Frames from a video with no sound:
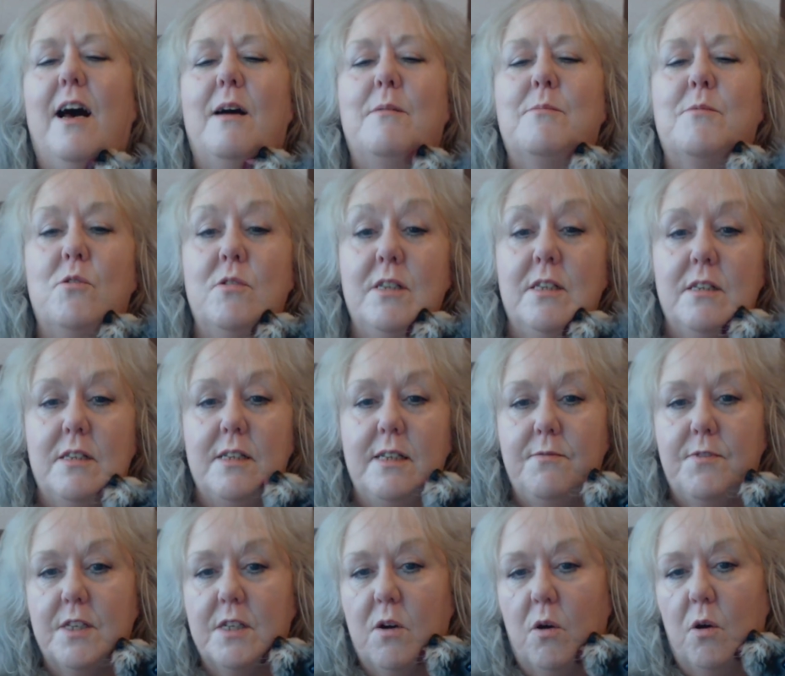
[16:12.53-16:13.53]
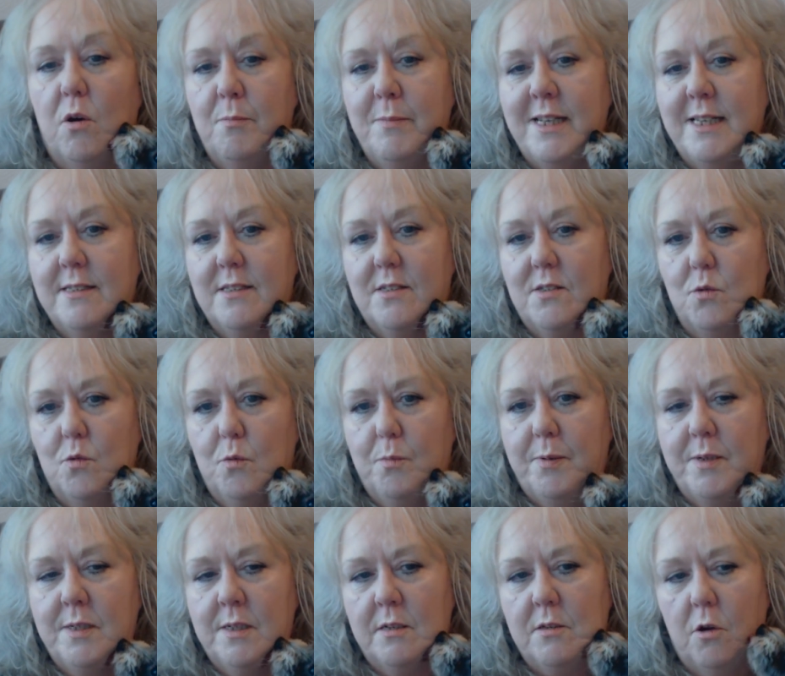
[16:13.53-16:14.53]
I'm going to leave the comments
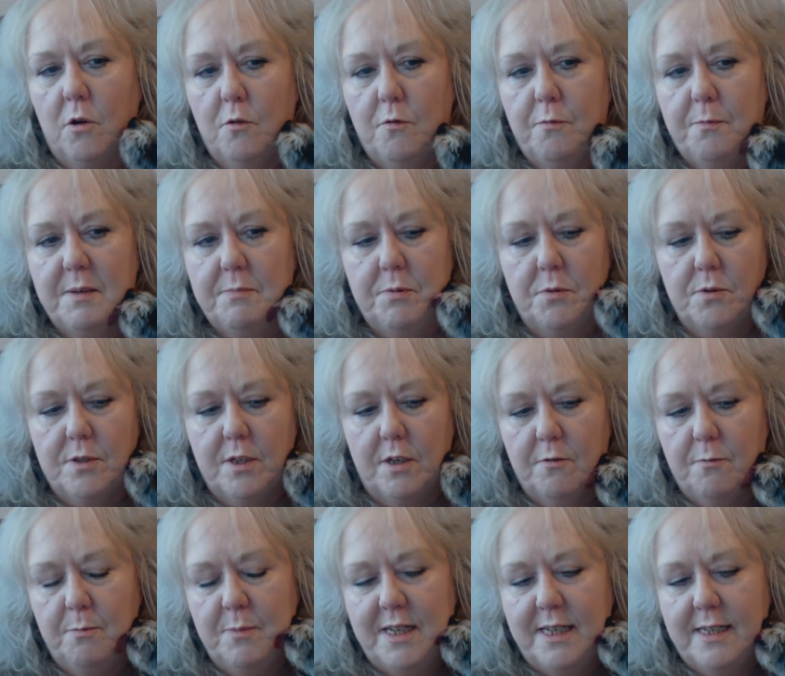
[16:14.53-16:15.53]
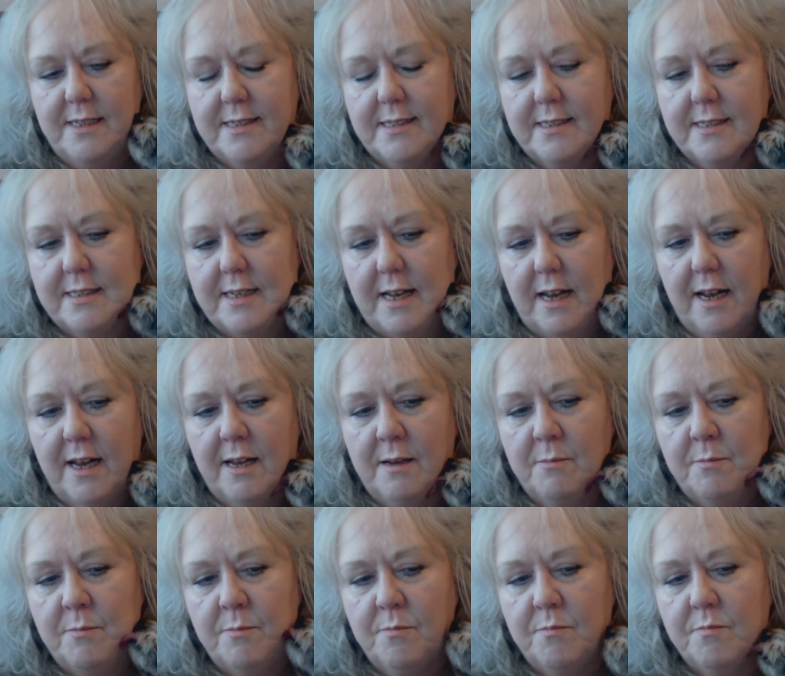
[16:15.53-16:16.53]
open. A lot of people that have made,
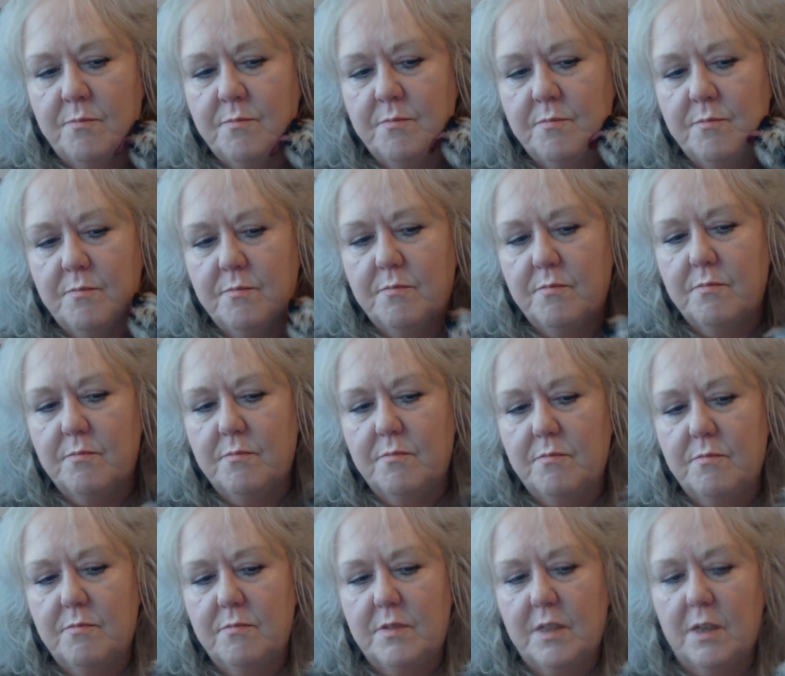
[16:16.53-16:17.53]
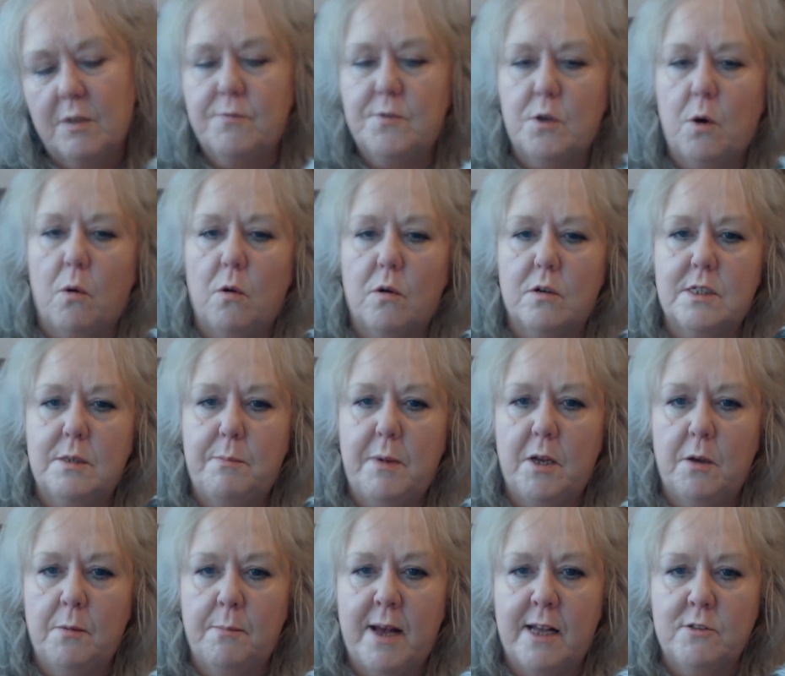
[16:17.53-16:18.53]
um, that have talked
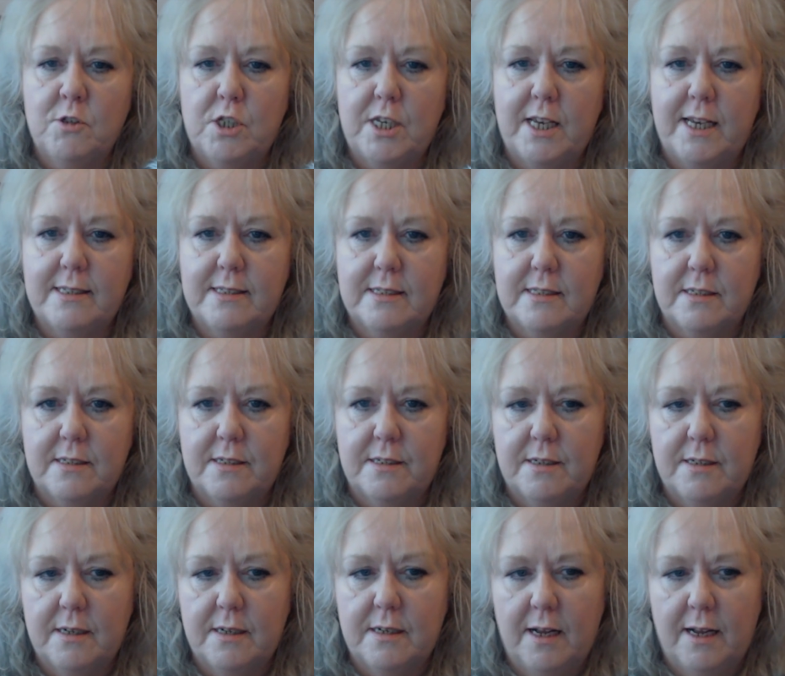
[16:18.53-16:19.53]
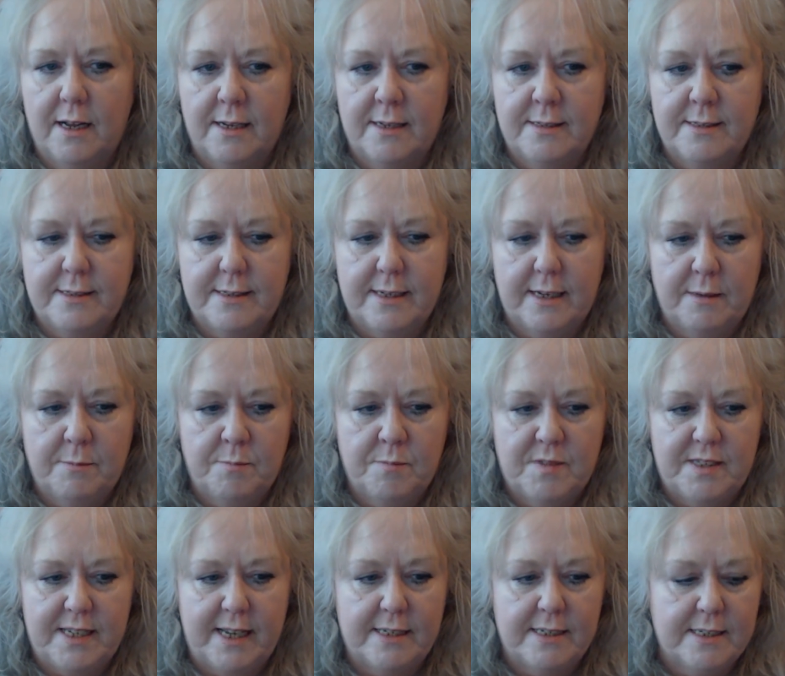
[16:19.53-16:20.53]
about Manchester and
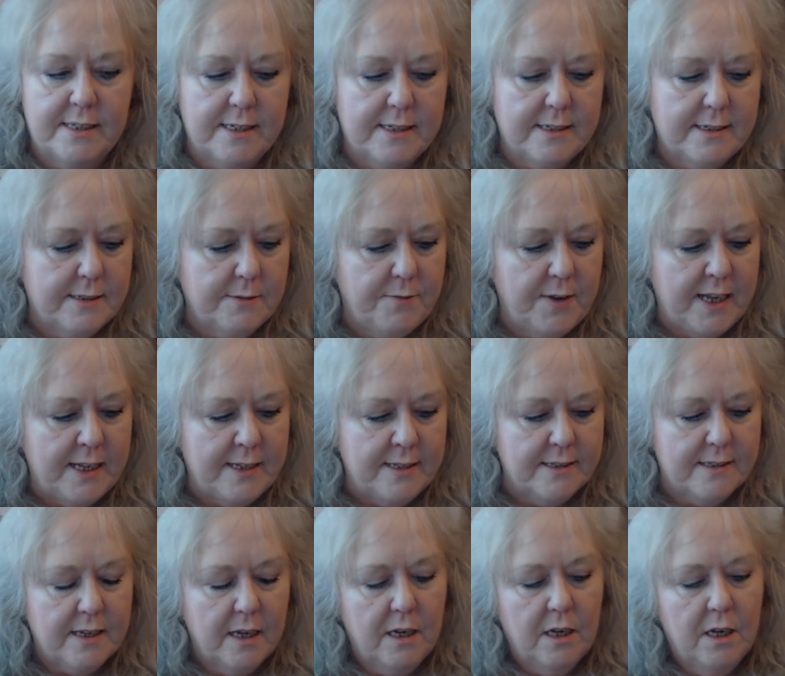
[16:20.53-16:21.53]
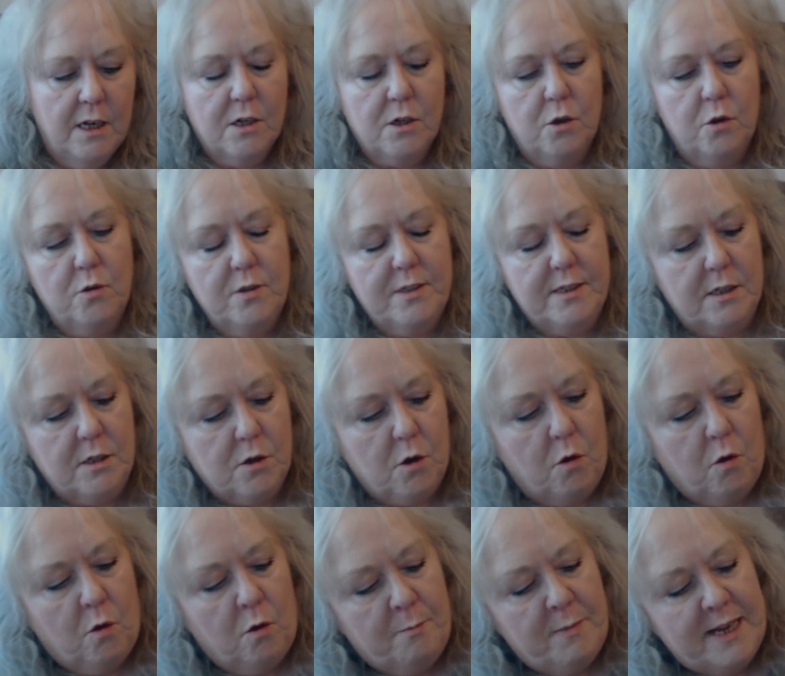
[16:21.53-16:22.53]
um, terrorist events, close their
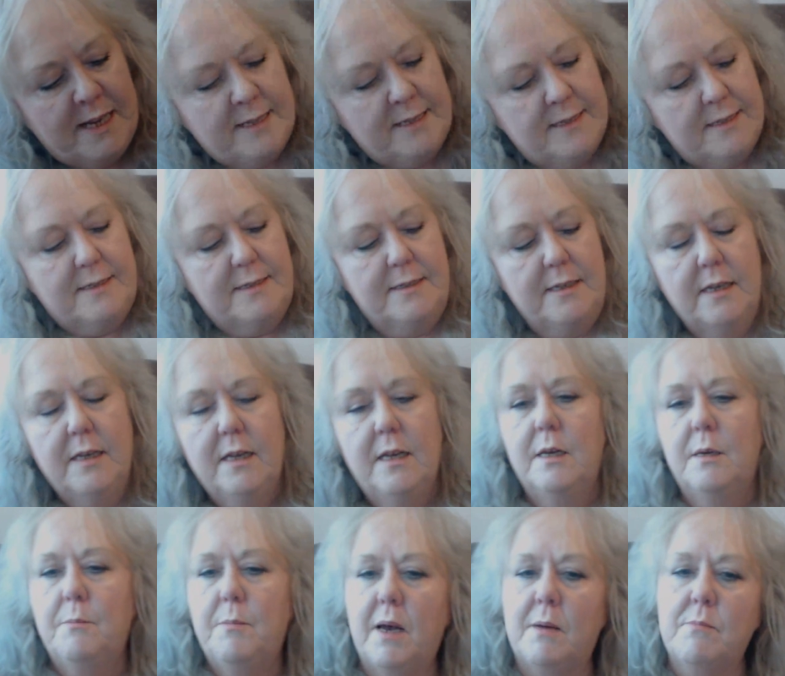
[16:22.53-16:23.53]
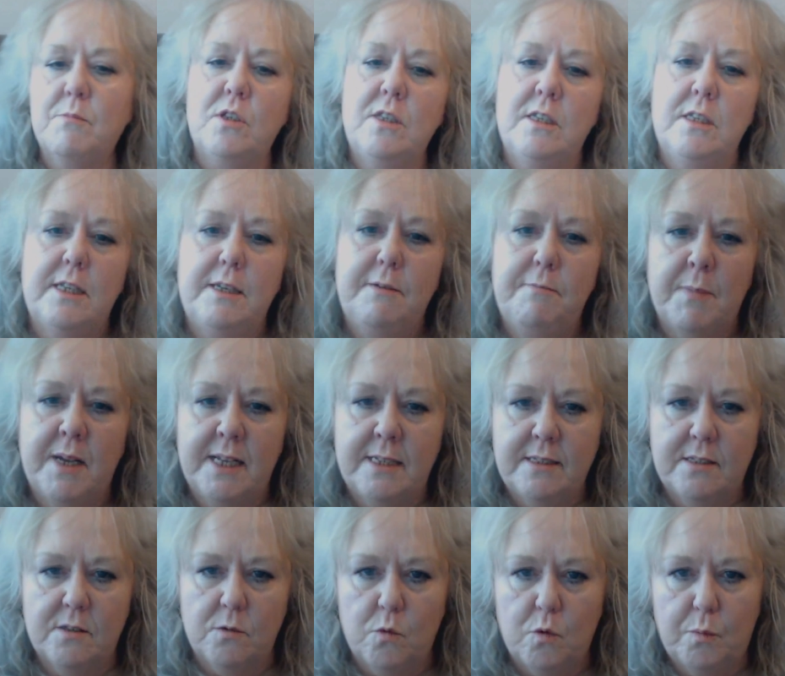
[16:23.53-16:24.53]
comments. I'm going to leave
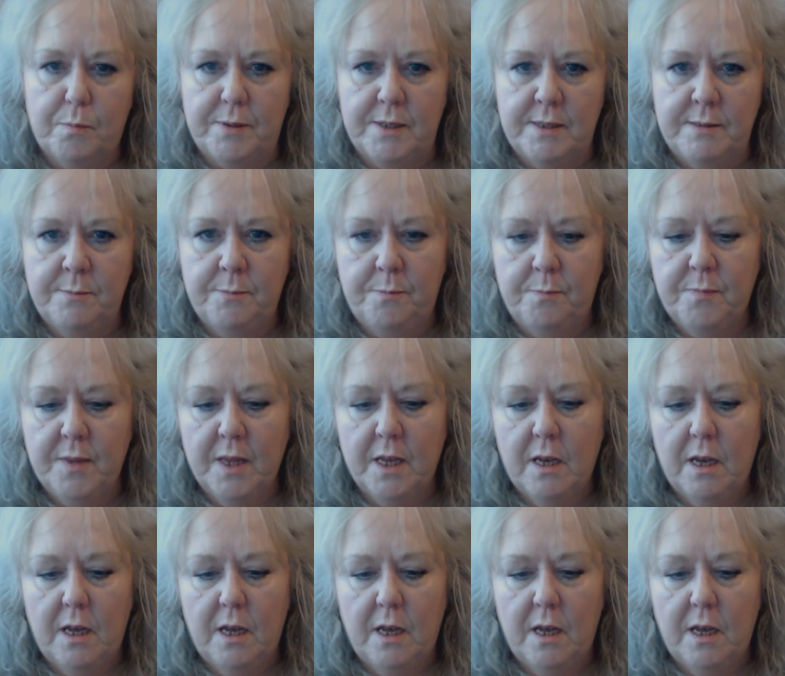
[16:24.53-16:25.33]
mine open,